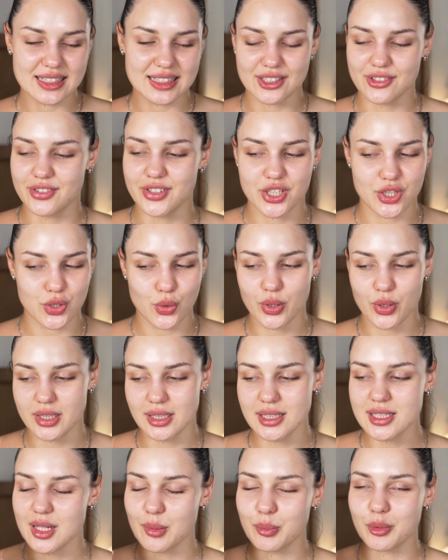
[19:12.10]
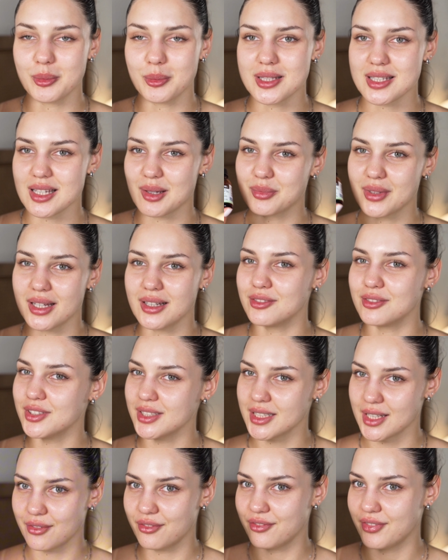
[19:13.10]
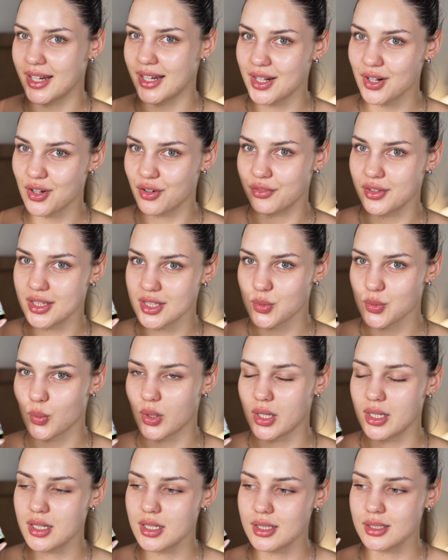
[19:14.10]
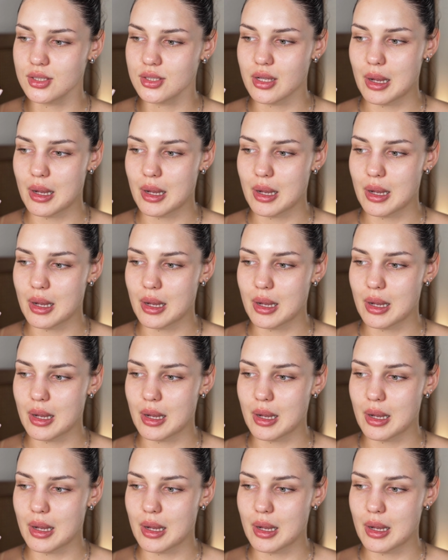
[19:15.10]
The fish oil supplements. I'm not really a fan of this one.